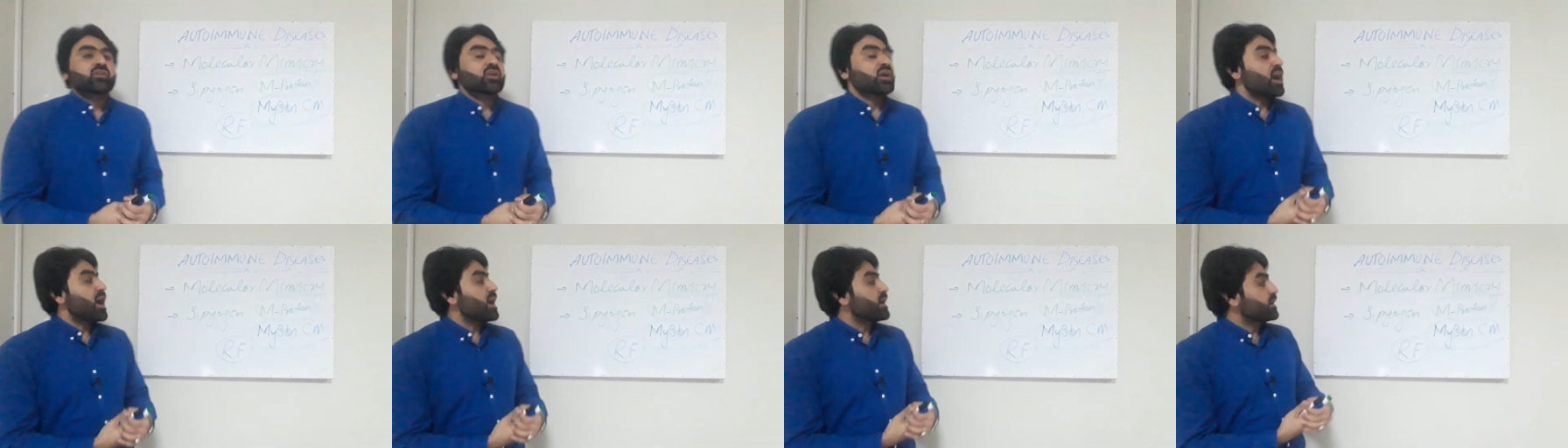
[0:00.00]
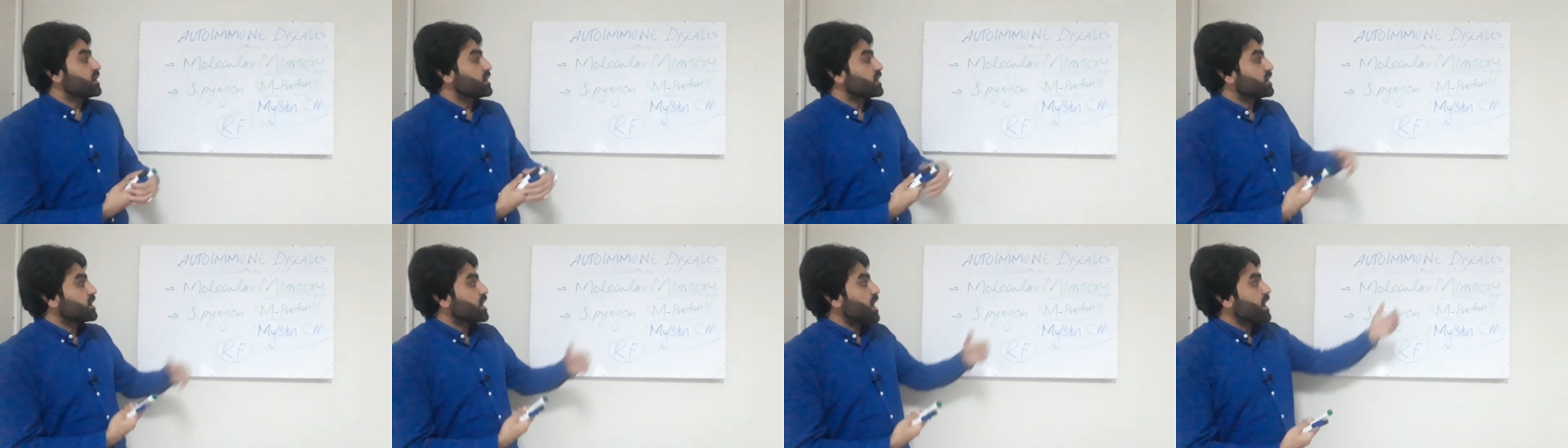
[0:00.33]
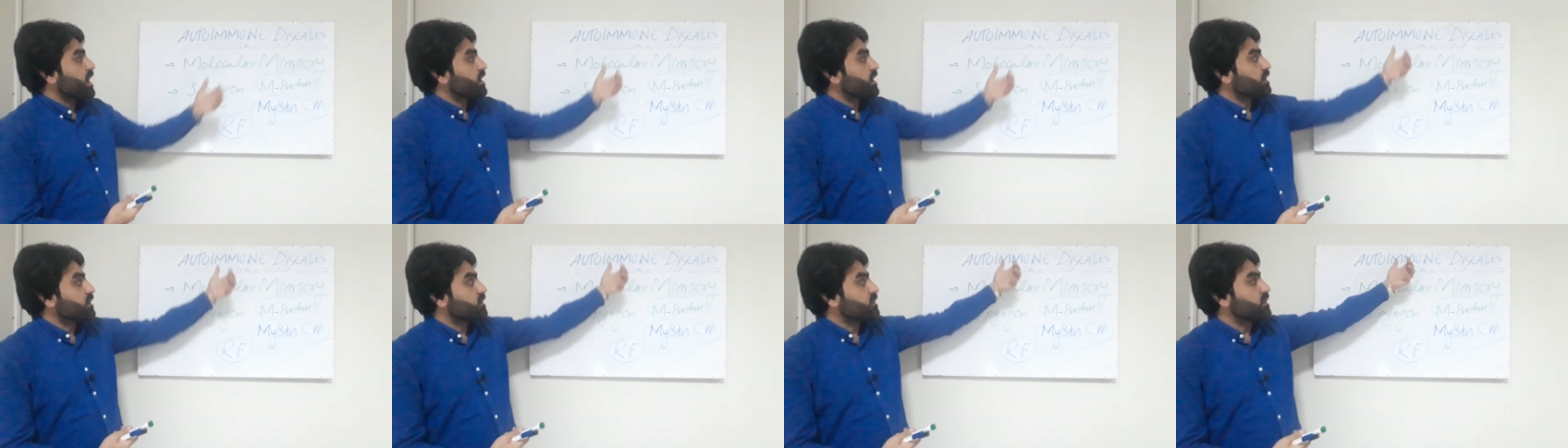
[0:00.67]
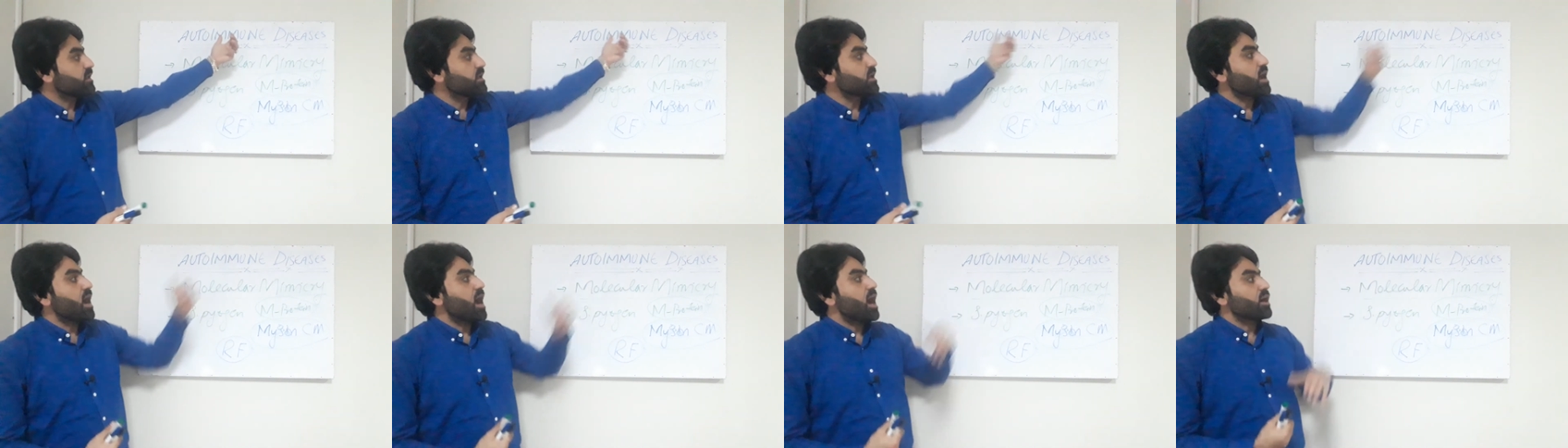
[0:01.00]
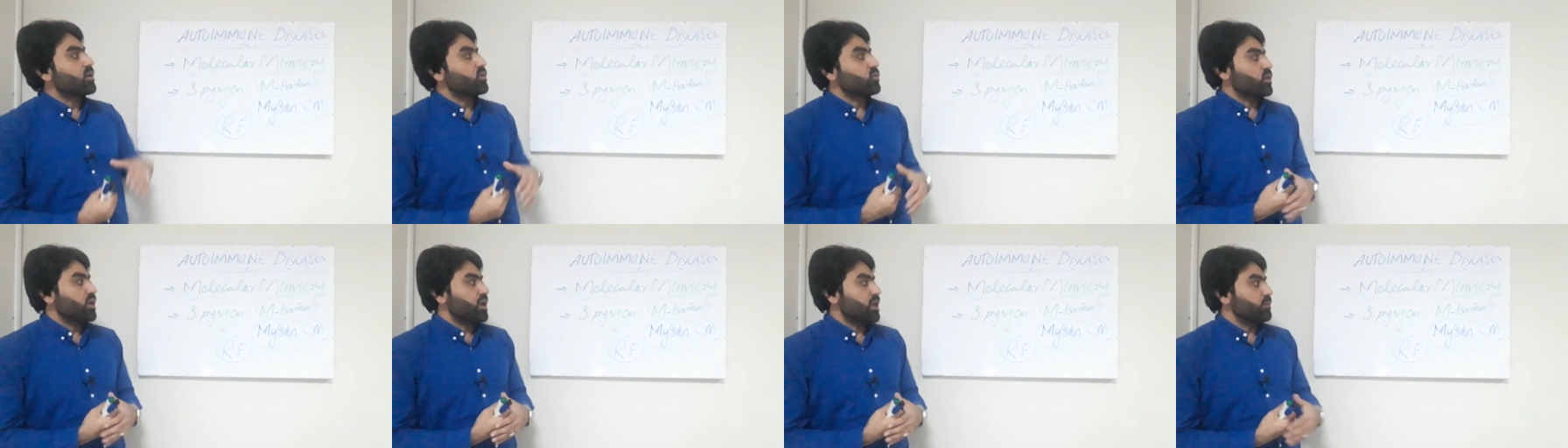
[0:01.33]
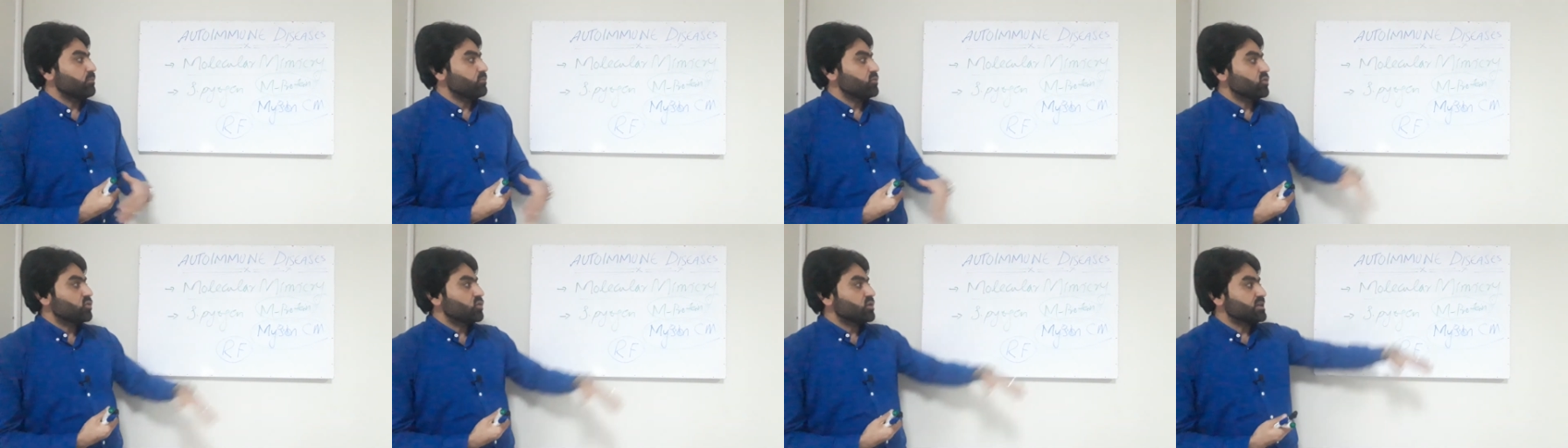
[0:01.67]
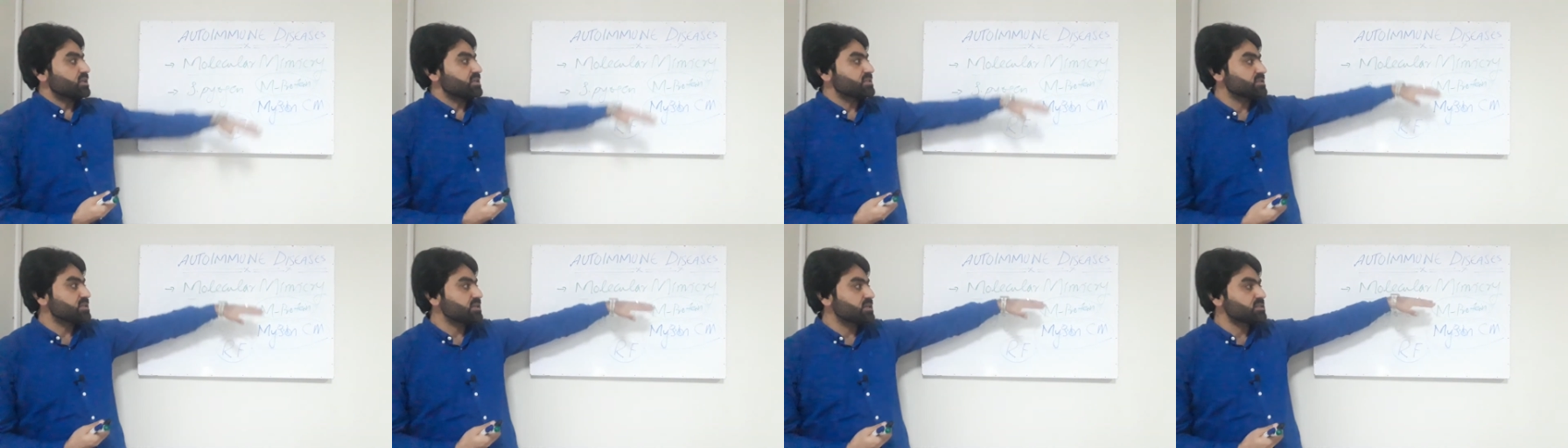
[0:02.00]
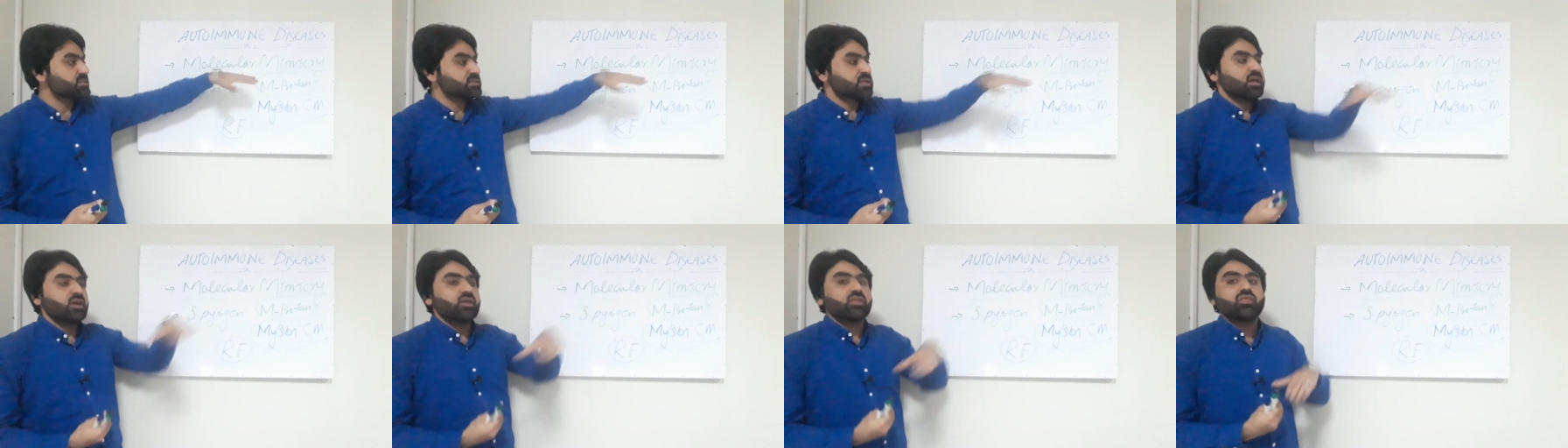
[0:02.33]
underlining the autoimmune disease